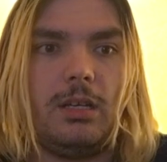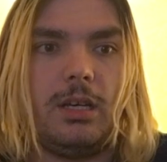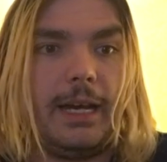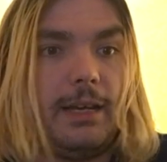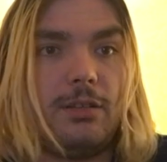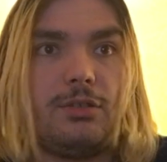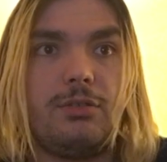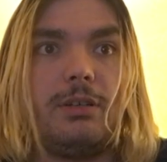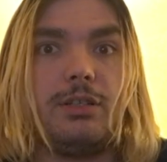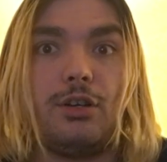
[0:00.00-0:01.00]
I had to enjoy
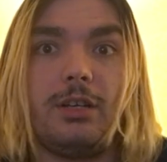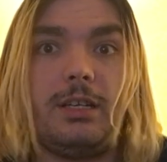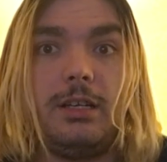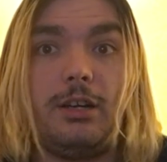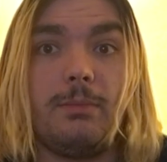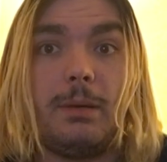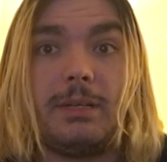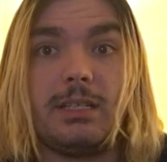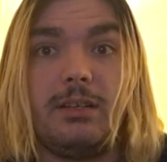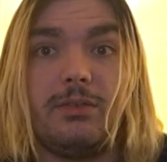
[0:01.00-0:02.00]
a turkey dinner by
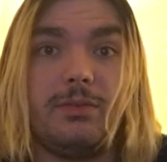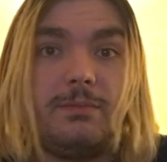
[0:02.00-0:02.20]
myself.